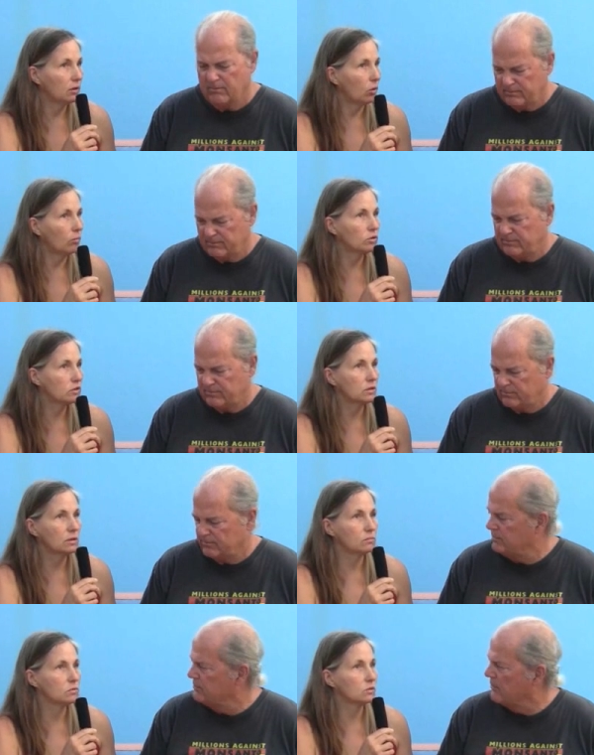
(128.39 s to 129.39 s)
Speaker 1: it almost
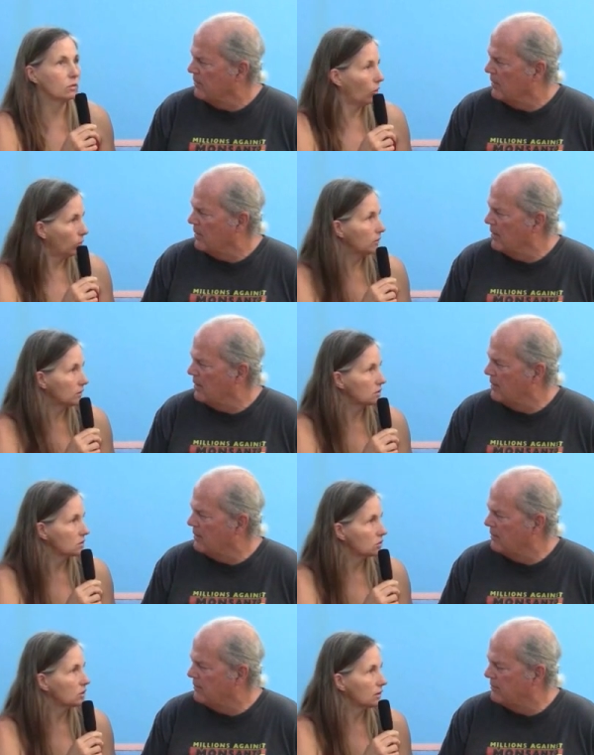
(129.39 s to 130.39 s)
seems
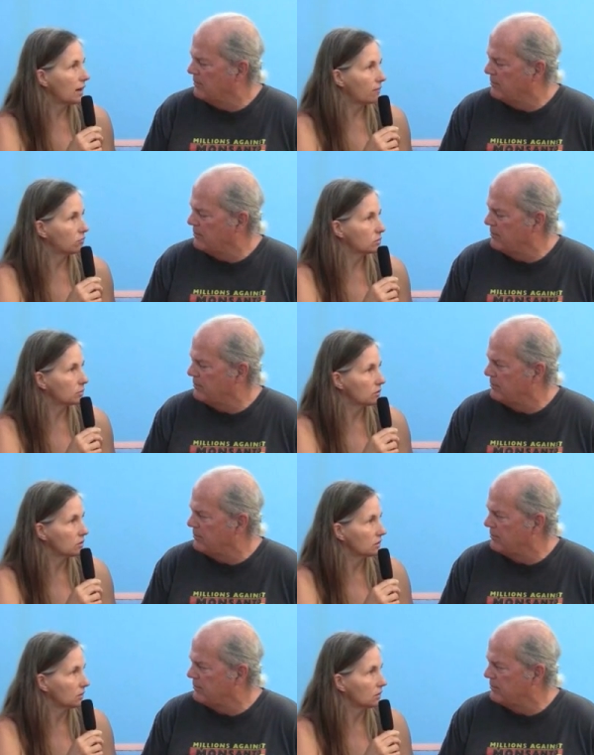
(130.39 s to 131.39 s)
hopeless to the average
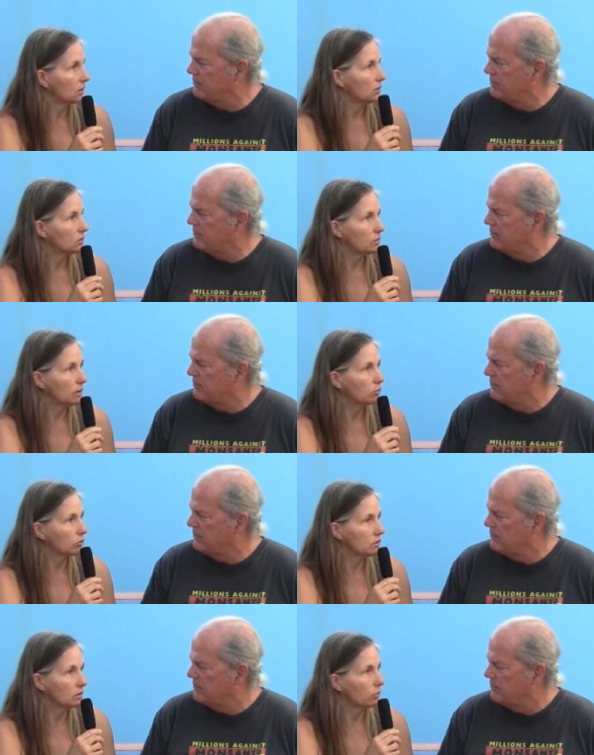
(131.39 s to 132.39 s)
person to be
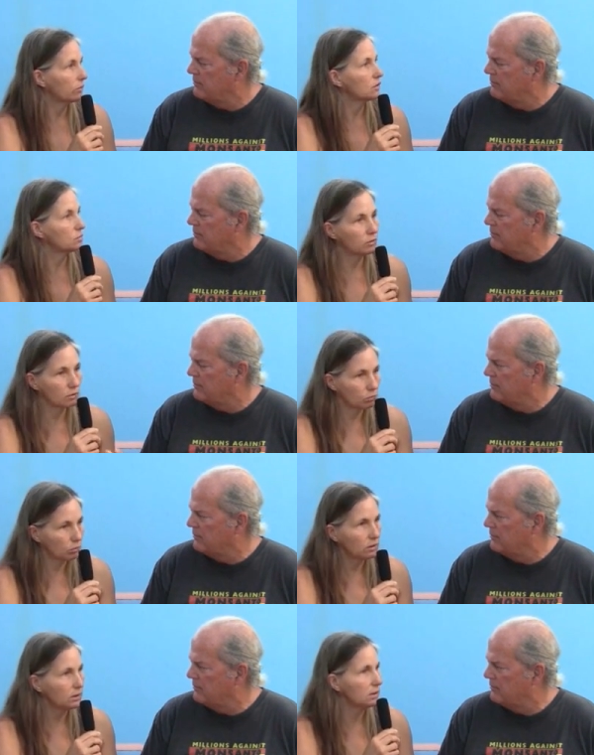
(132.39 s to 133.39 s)
able to deal with this. But there
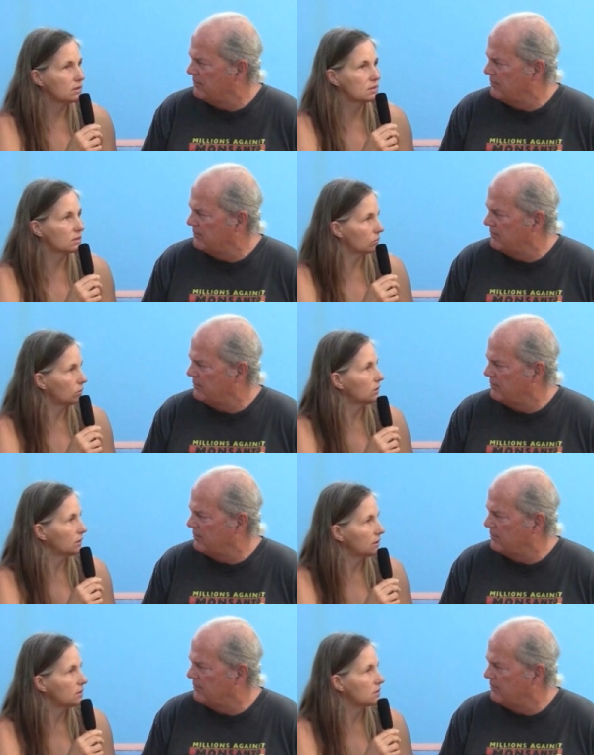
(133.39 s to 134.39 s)
really is
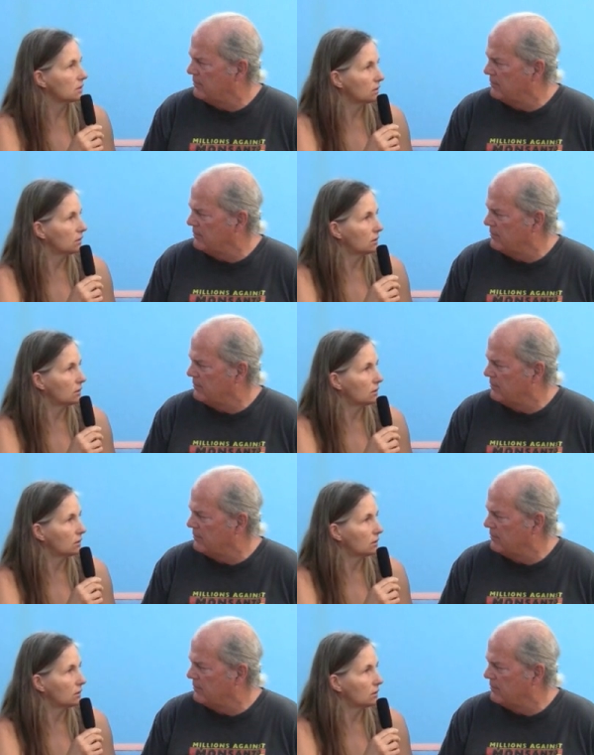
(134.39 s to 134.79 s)
a